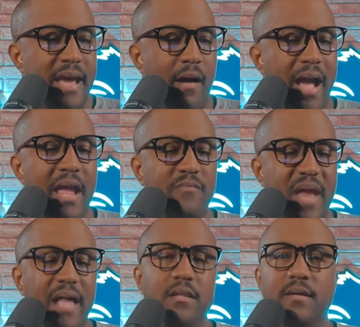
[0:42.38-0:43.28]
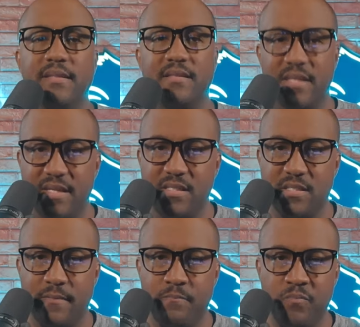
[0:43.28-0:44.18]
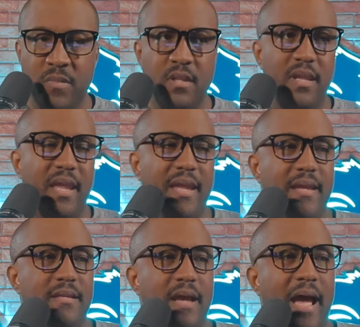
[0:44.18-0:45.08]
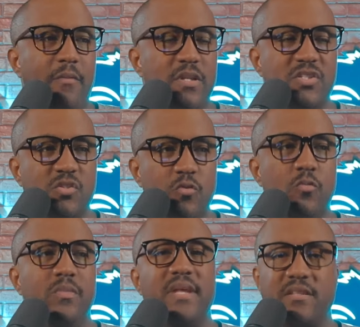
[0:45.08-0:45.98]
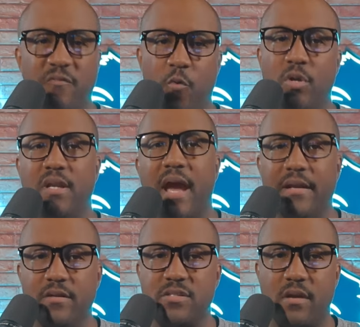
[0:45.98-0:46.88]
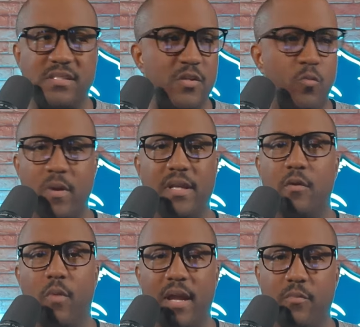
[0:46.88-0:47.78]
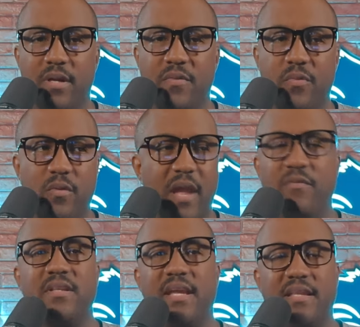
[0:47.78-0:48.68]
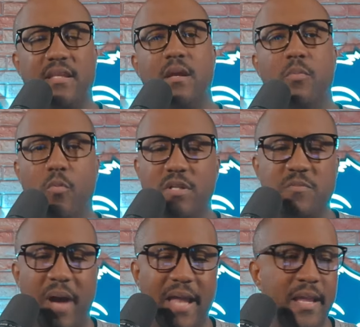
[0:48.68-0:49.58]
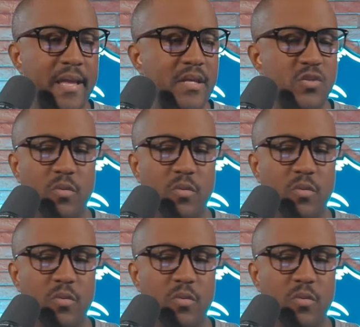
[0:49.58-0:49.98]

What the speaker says: Now, I have not looked at these, and I would assume that the 49ers are still running away with everything at the number one spot.